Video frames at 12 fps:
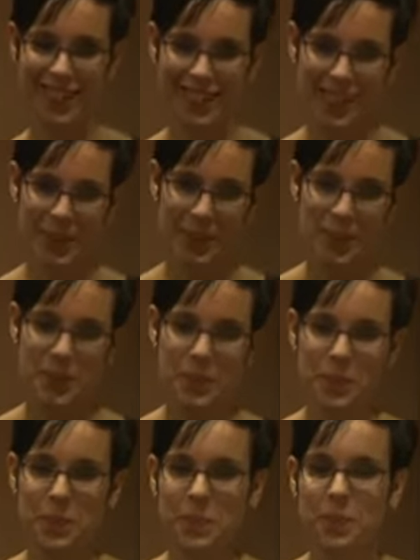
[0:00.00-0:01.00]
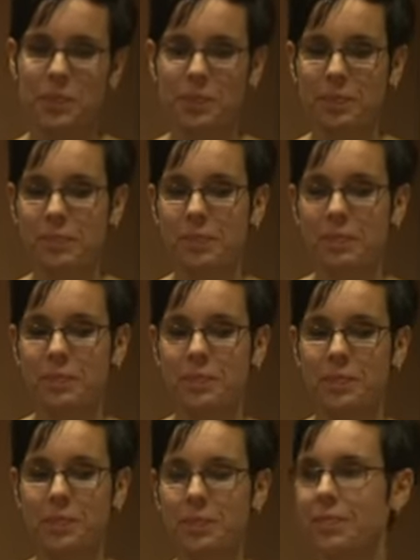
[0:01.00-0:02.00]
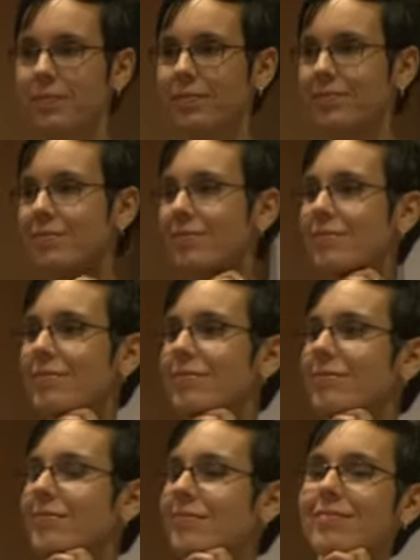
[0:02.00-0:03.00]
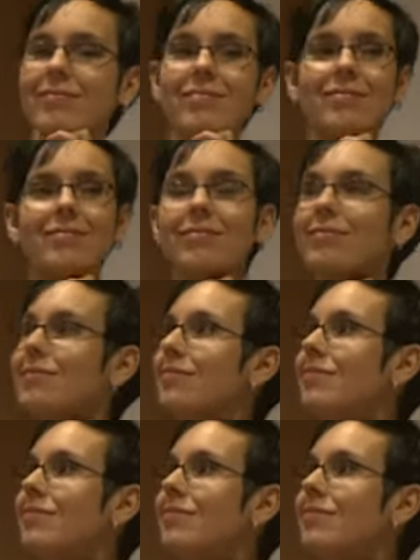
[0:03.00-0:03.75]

(silent)